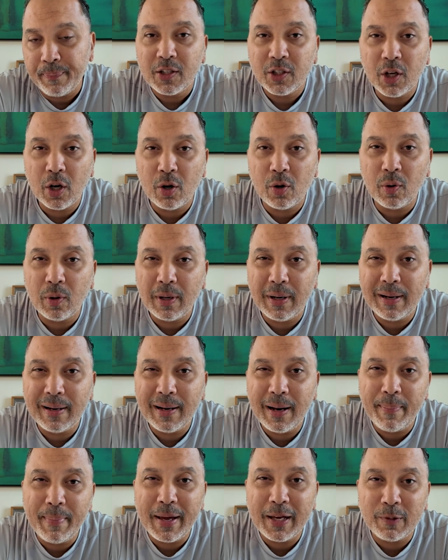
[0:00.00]
So
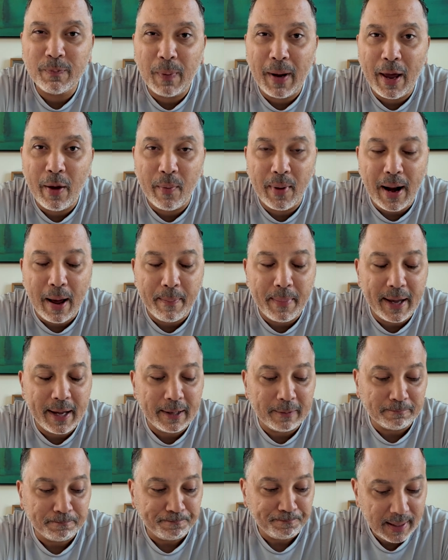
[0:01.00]
let me explain what I
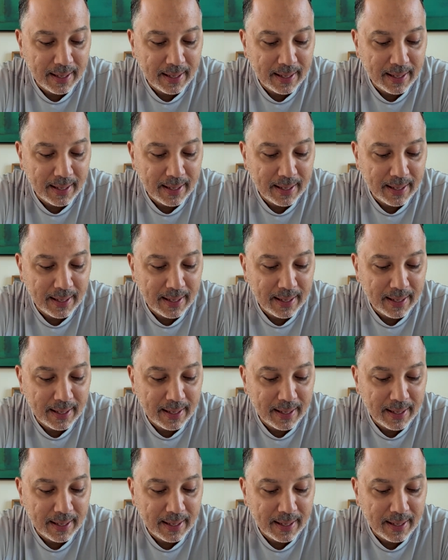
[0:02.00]
mean.